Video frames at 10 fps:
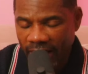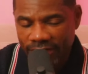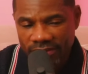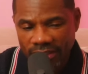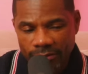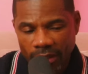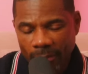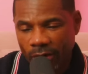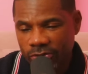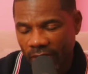And at the same time,
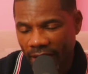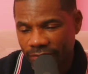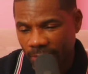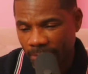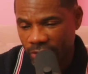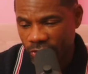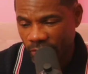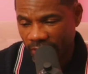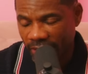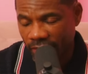I also have to admit to
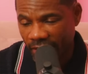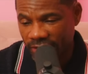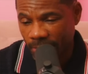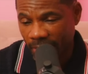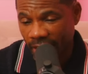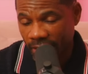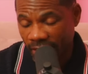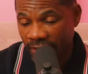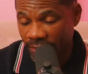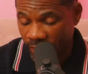you, even as a man,
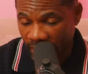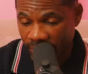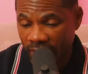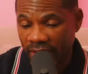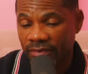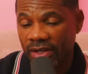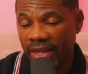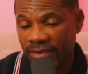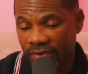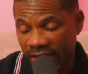
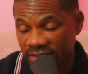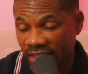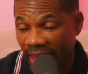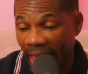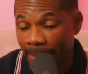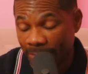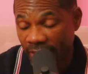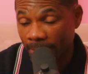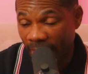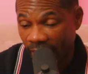even as a
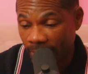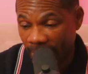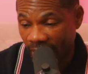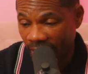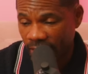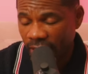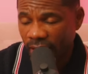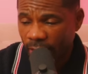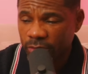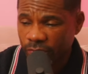happily married man,
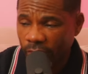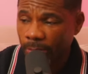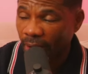it was very